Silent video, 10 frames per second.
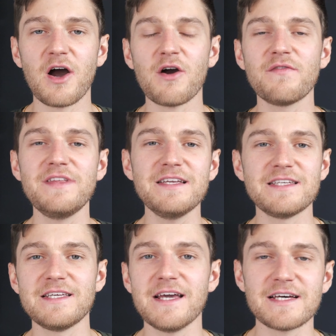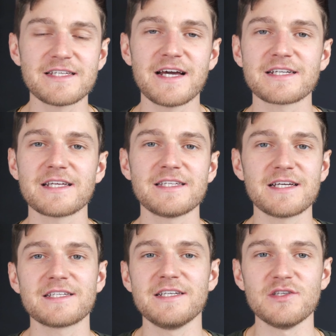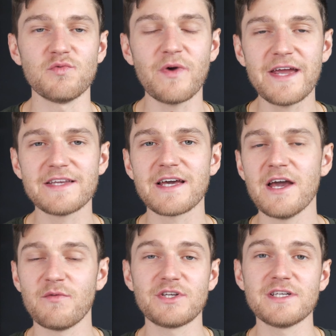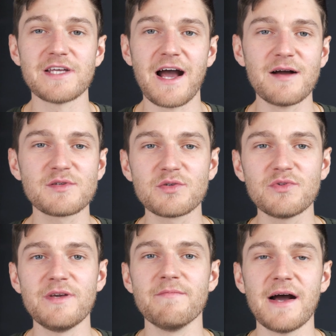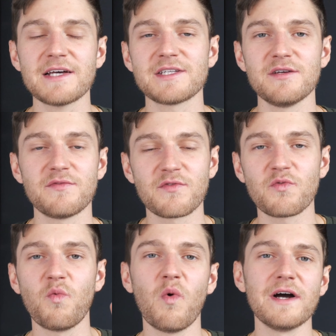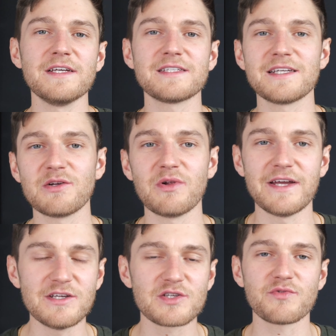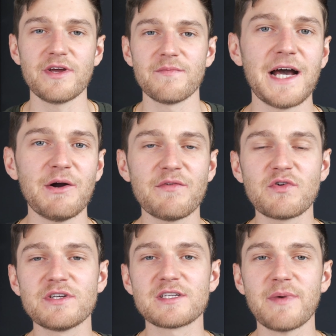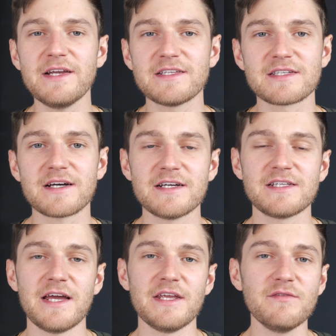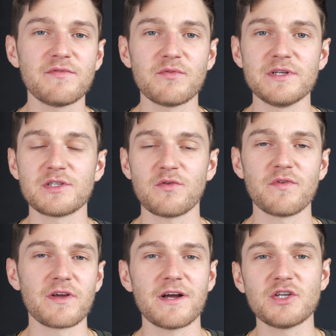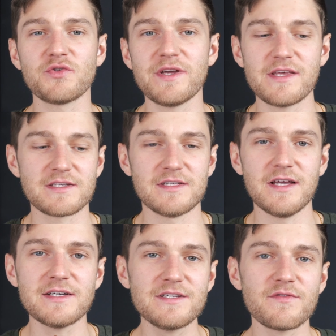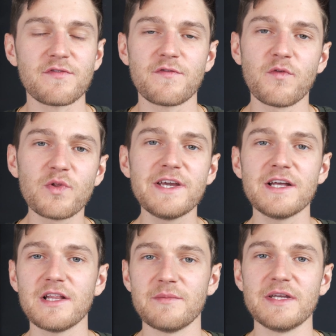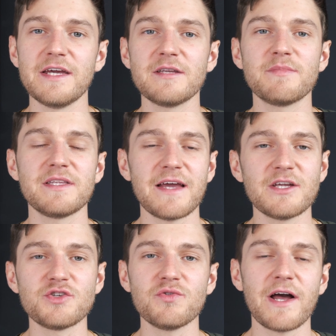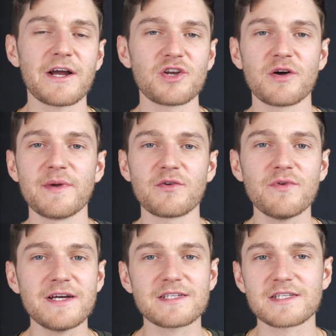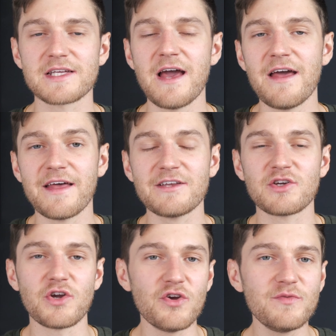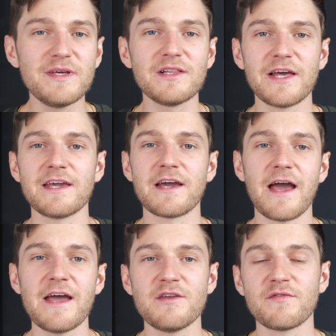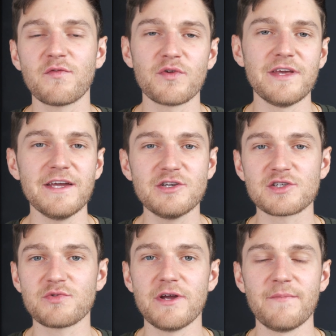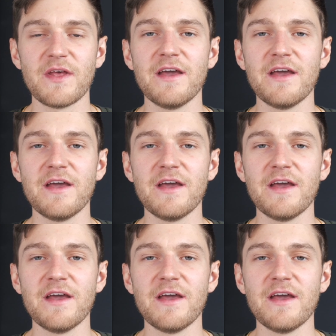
of the TSX 60's weight, which is absolutely massive for one single industry. However, despite its size and influence over the country, this doesn't fully eliminate potential economic risks that could be laying ahead for the industry,